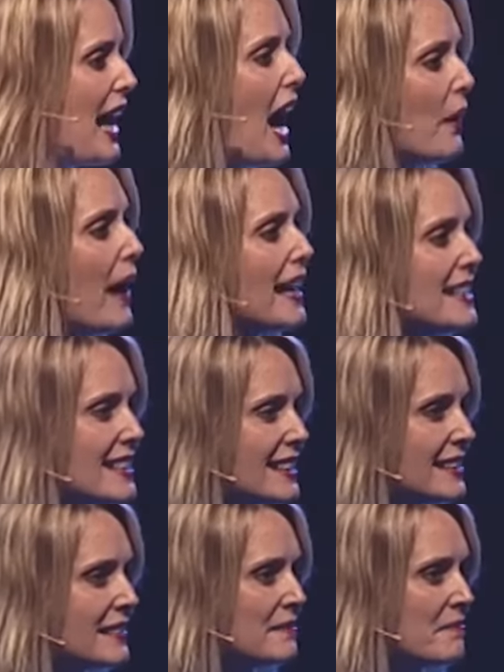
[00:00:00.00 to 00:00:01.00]
on our end.
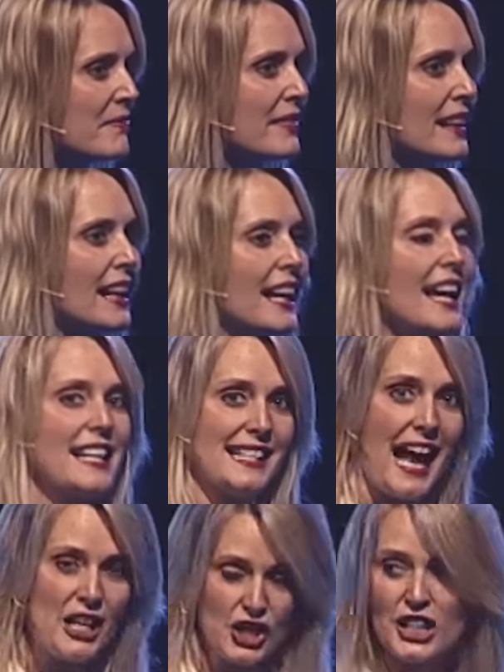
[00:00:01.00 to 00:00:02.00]

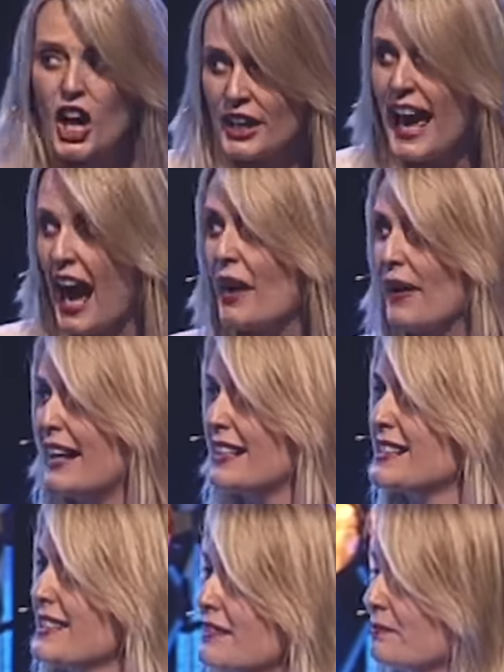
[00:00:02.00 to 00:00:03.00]
It's actually on our
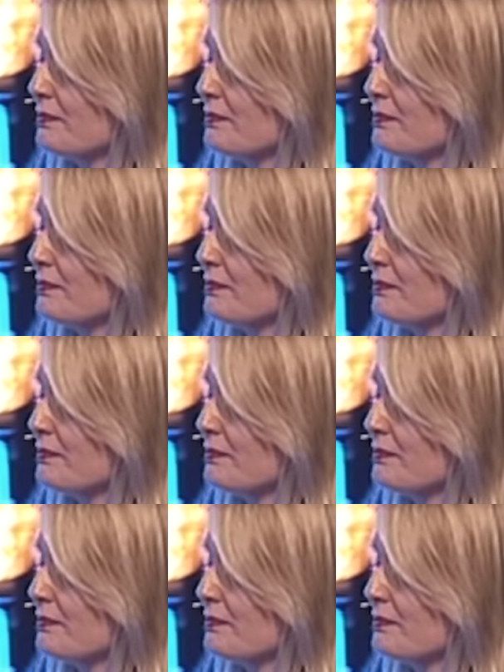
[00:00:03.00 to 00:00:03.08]
end.